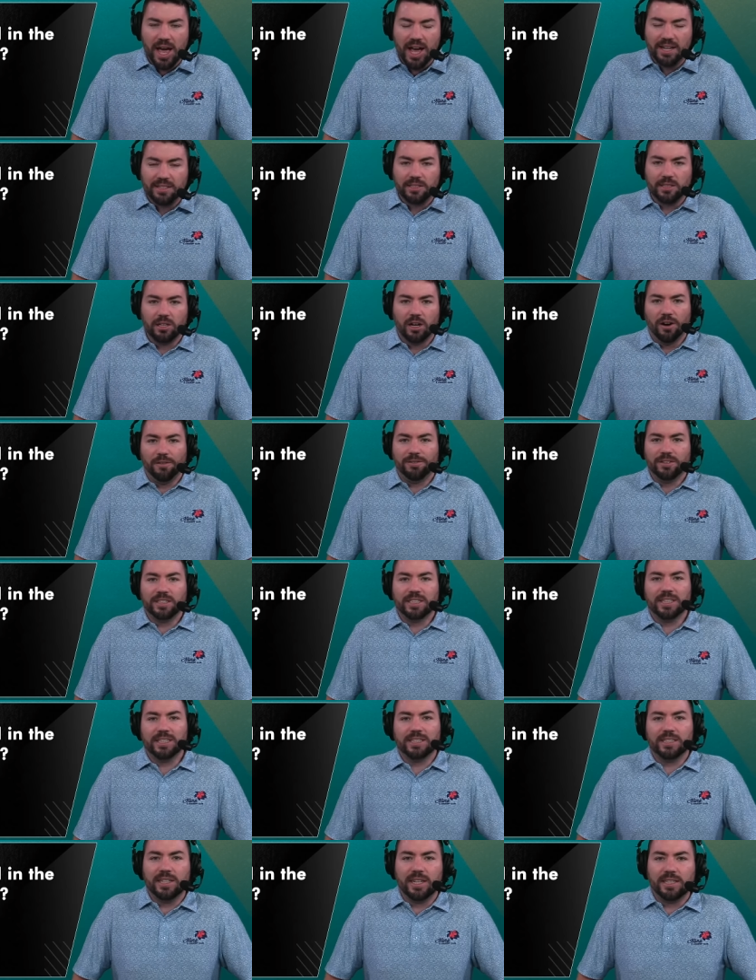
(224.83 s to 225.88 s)
as the Dolphins
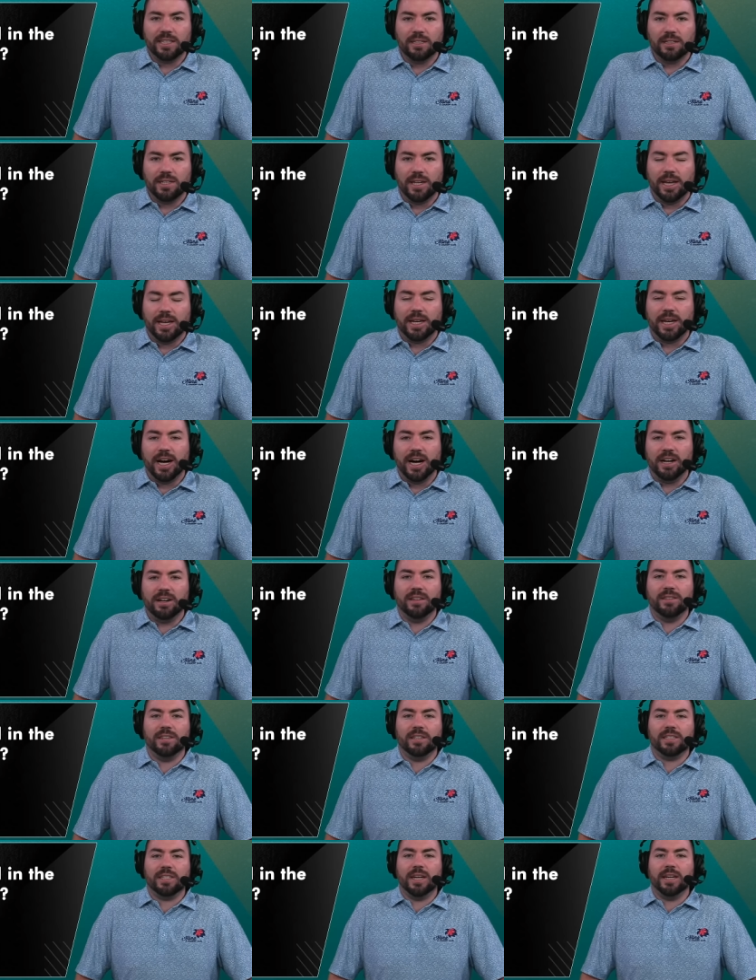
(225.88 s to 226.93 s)
get set to take on
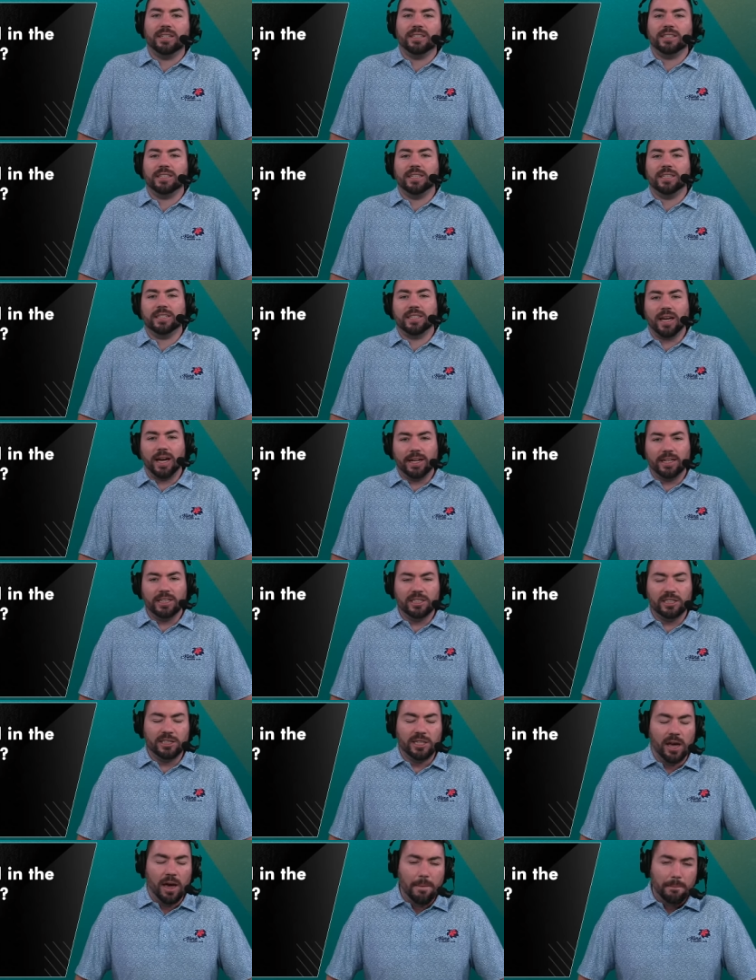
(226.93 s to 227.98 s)
the Tennessee
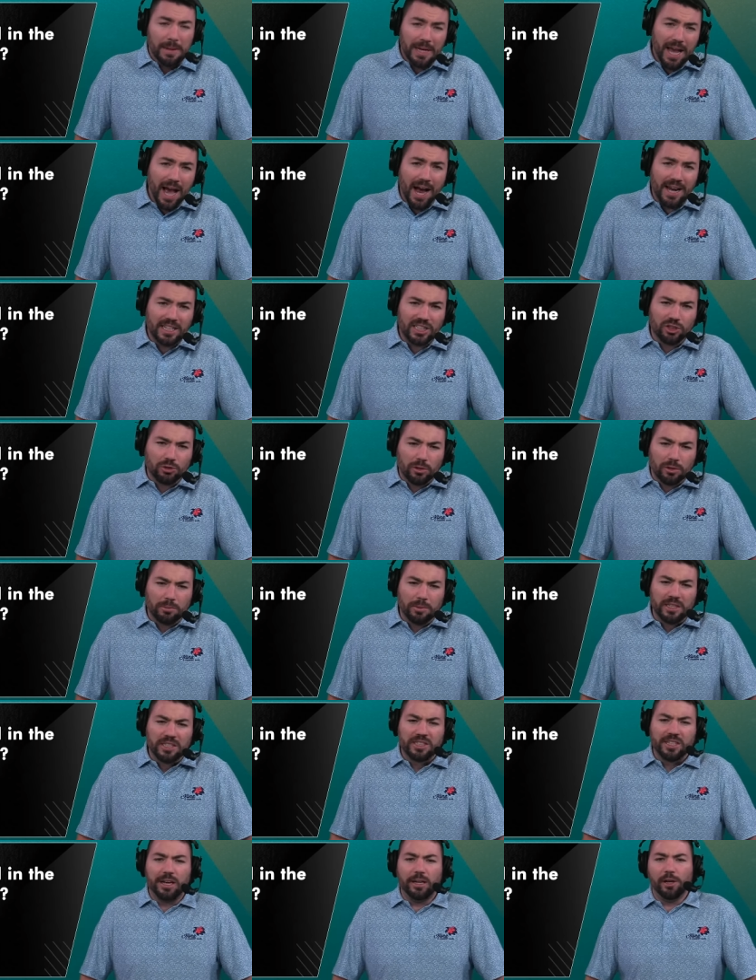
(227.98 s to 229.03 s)
Titans. Be honest with me.
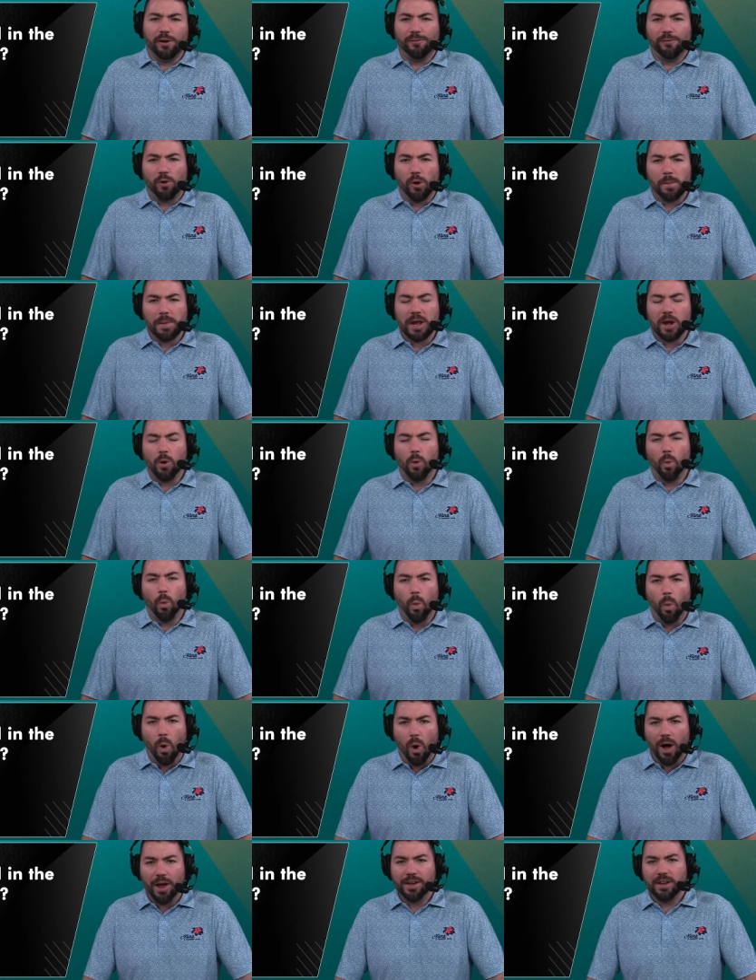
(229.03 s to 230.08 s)
Scale it for me
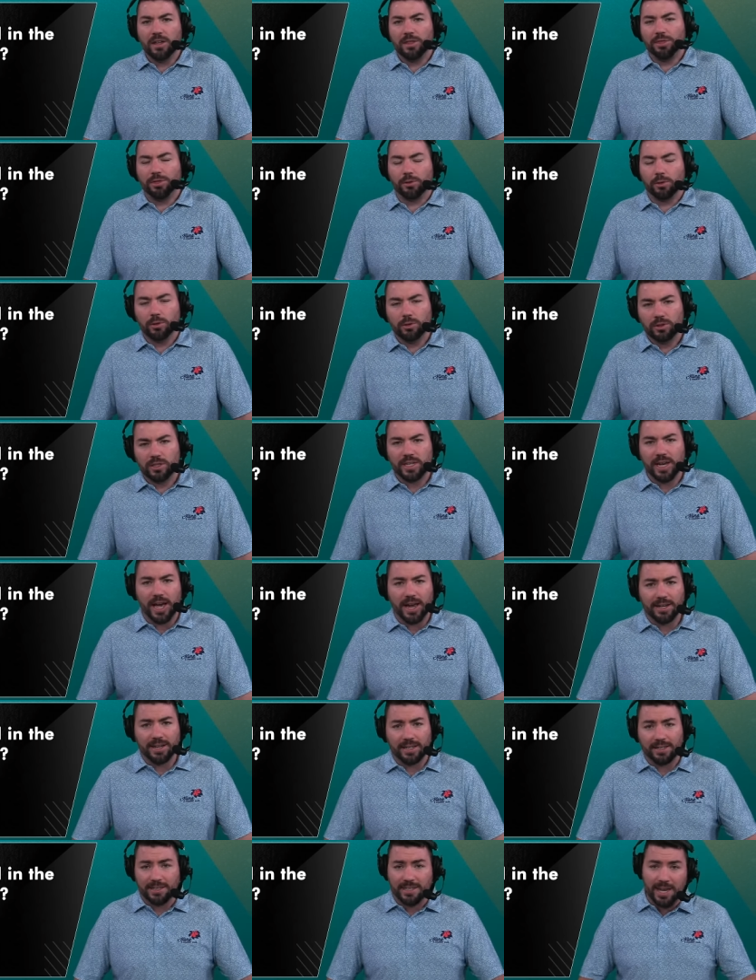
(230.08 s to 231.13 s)
1 through 10
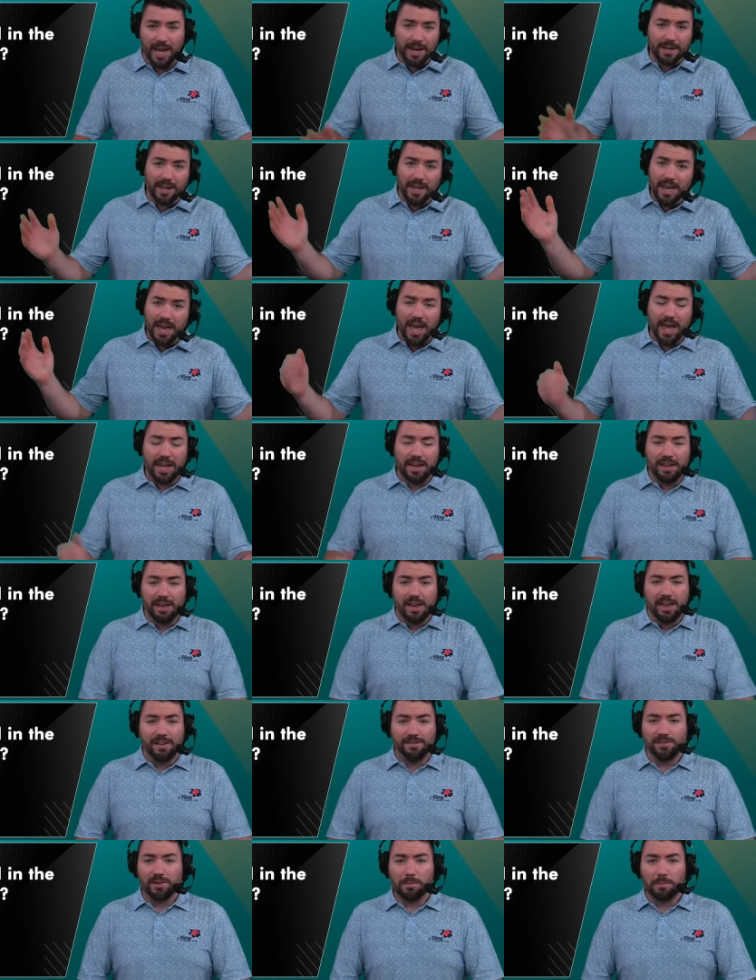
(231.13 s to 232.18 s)
and 10. Hey,
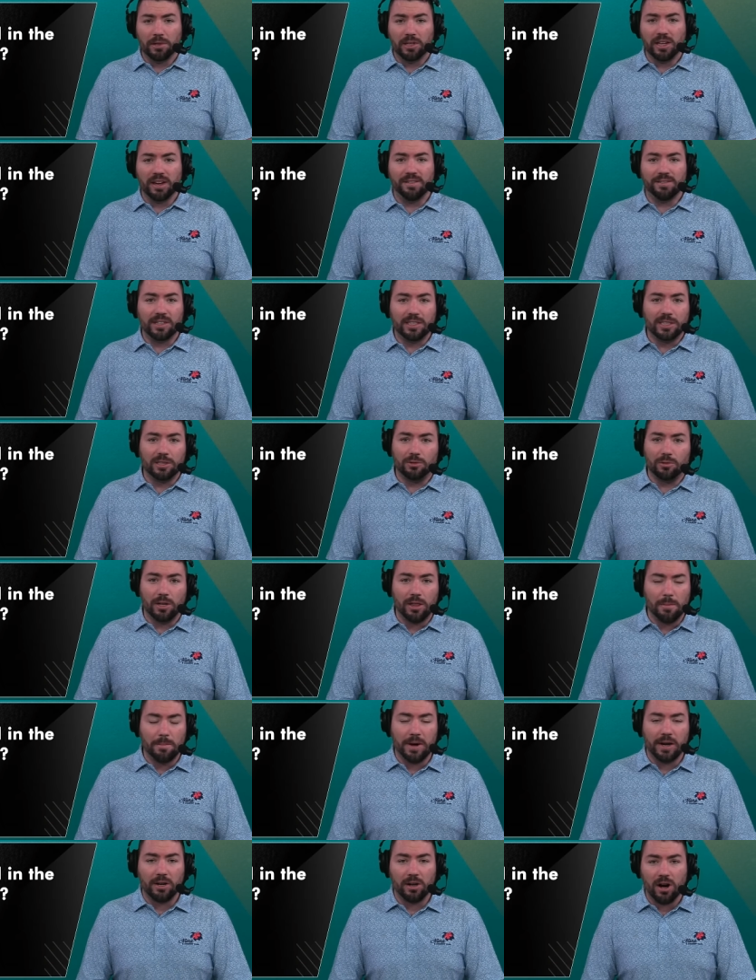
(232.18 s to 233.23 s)
if you believe this is one of the
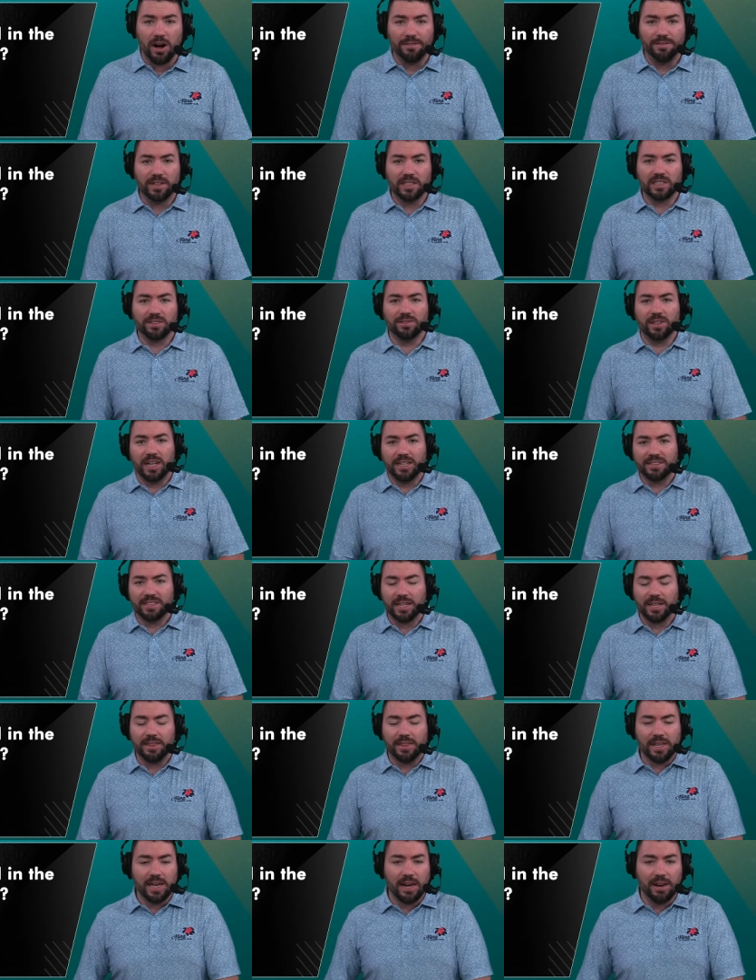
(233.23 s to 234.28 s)
better offensive lines
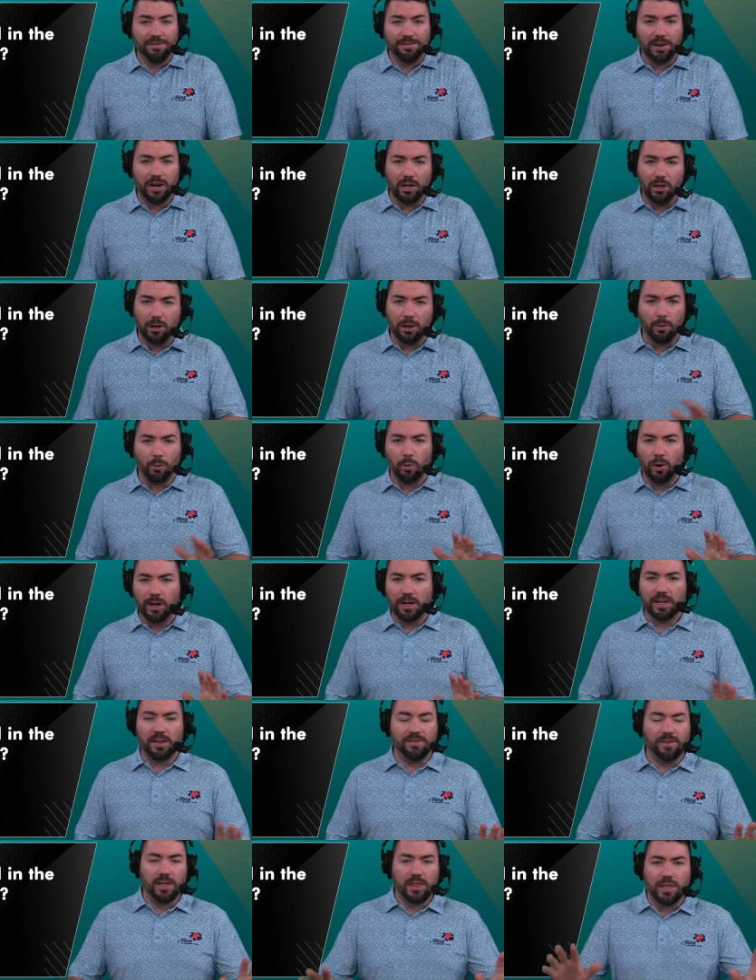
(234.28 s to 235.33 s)
in the NFL, or 1
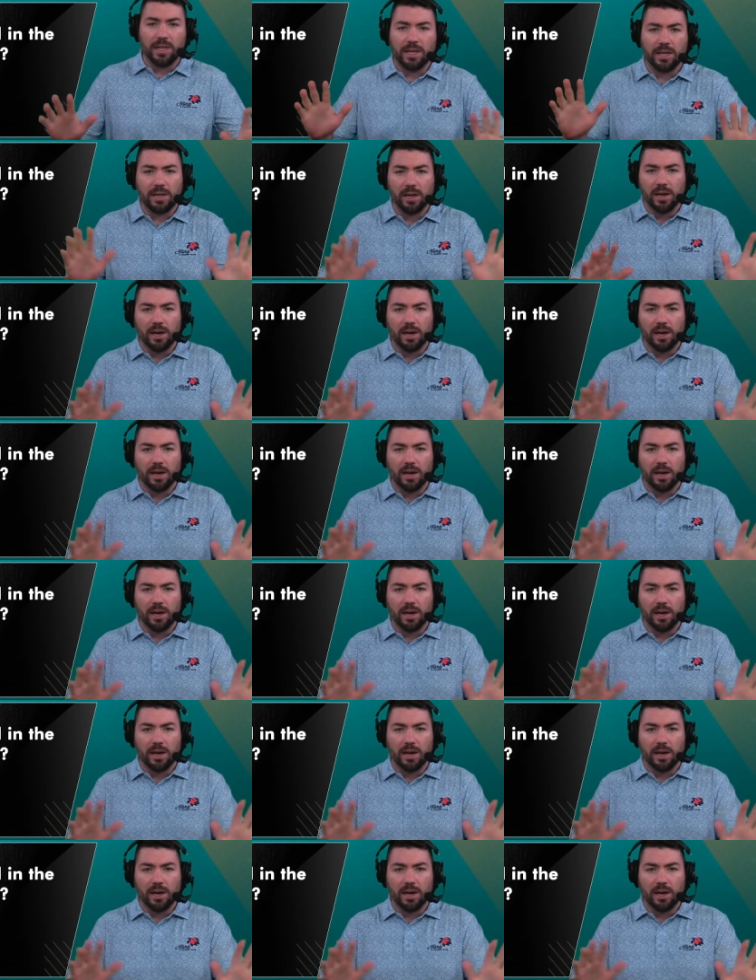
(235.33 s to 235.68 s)
if you think